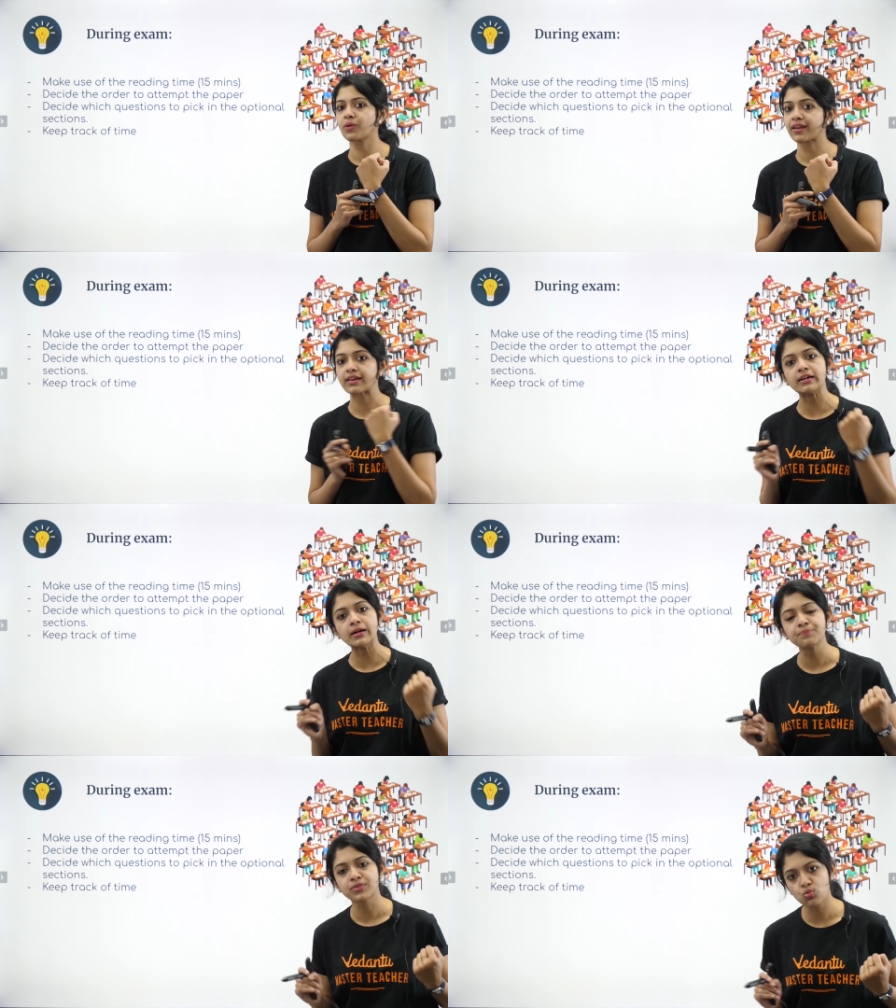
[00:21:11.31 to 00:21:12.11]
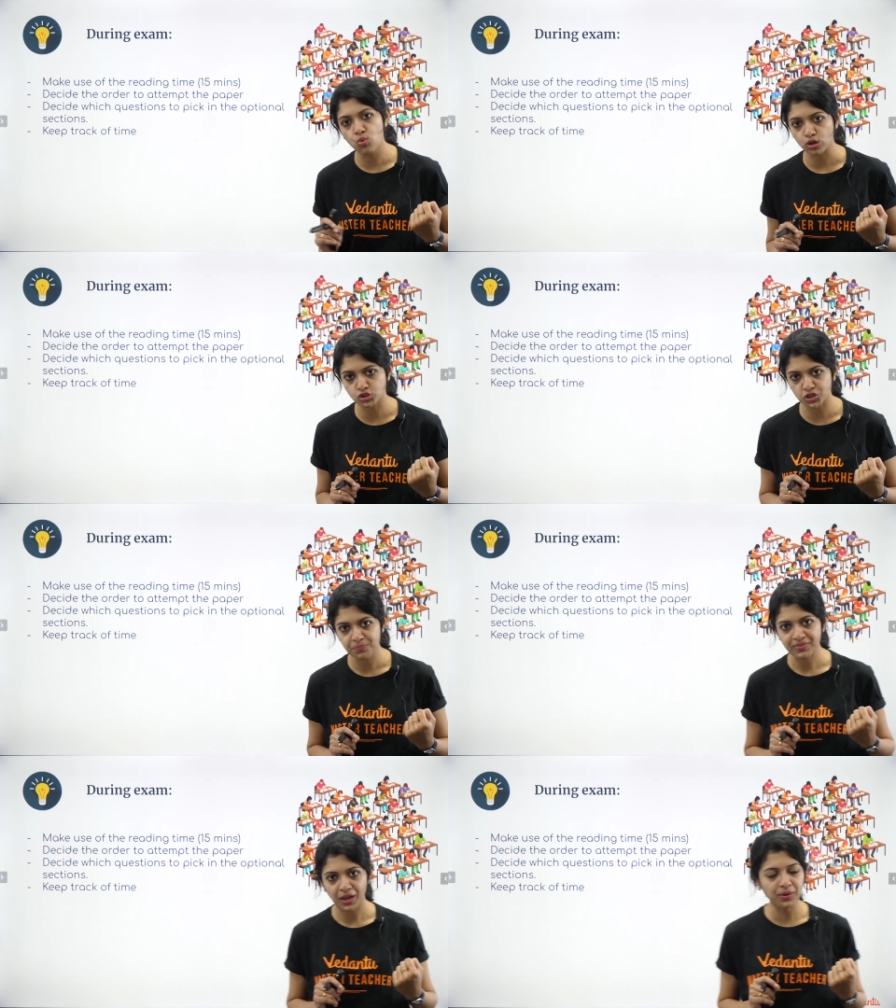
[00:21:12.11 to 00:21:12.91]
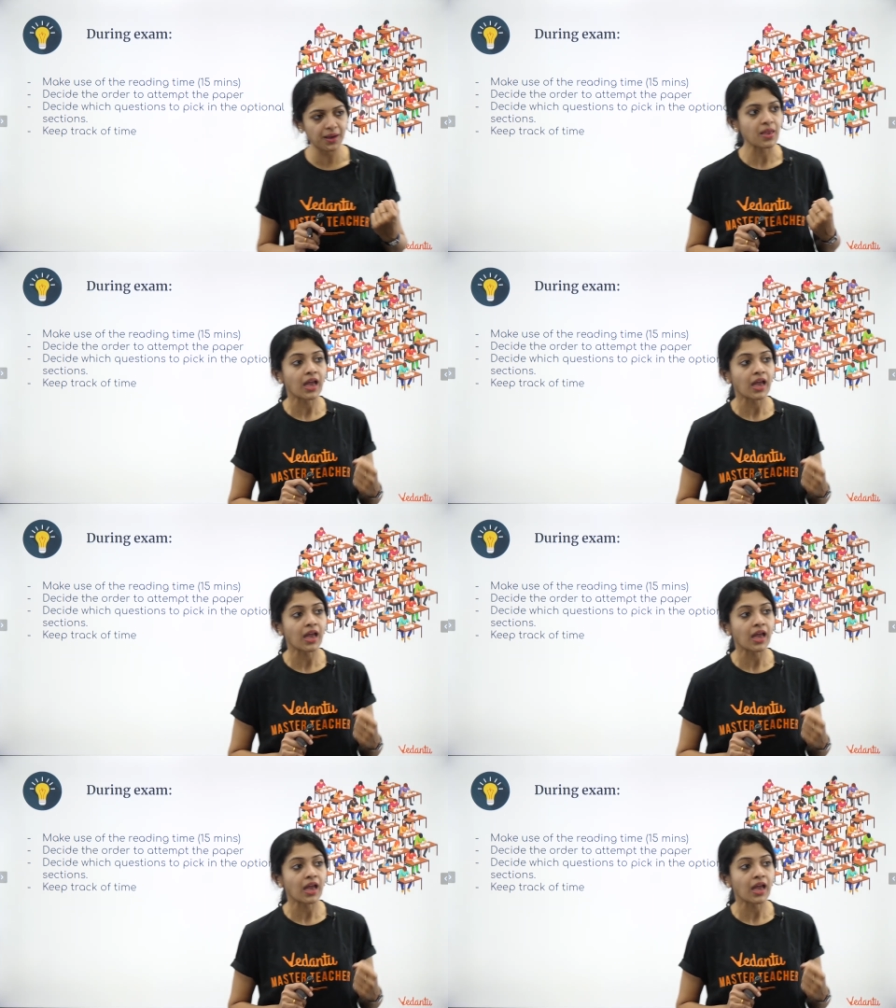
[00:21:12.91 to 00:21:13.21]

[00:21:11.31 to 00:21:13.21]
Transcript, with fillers: wearing a watch. Okay,